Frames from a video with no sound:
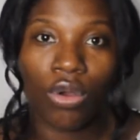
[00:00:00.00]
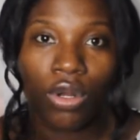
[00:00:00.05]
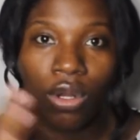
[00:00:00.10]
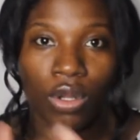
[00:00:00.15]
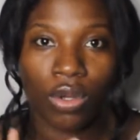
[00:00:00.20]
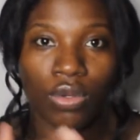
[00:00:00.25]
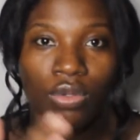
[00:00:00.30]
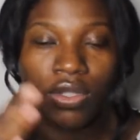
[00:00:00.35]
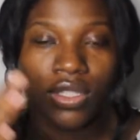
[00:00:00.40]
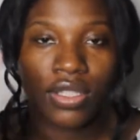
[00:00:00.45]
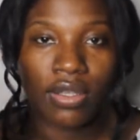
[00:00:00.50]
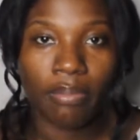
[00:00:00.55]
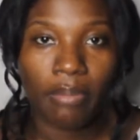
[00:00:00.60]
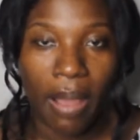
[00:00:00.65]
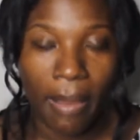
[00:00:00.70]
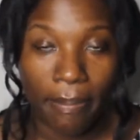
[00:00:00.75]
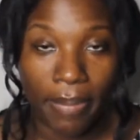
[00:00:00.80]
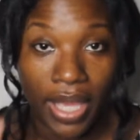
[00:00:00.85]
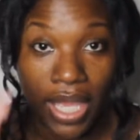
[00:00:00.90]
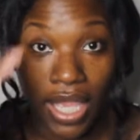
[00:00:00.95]
close
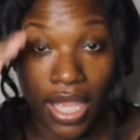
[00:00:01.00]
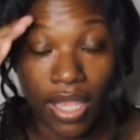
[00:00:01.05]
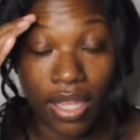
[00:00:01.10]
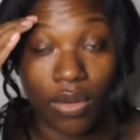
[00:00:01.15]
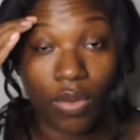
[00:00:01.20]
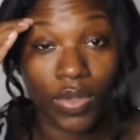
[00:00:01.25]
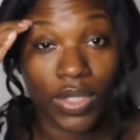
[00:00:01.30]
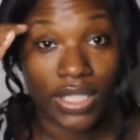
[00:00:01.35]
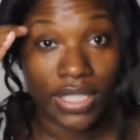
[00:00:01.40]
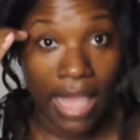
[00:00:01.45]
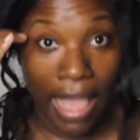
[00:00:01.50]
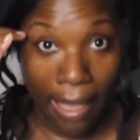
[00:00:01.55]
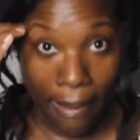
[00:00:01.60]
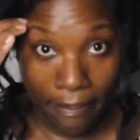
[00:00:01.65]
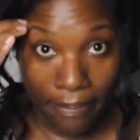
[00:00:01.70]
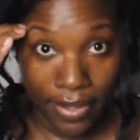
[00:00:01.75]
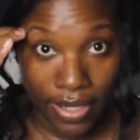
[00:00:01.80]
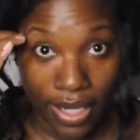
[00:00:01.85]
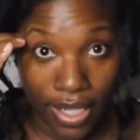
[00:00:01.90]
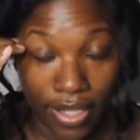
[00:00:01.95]
my pain was
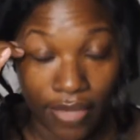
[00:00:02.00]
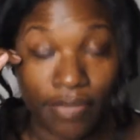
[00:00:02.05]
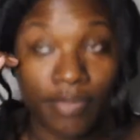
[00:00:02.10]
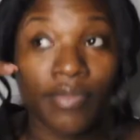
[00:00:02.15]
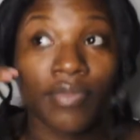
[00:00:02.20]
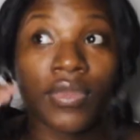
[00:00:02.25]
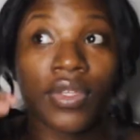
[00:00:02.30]
happening,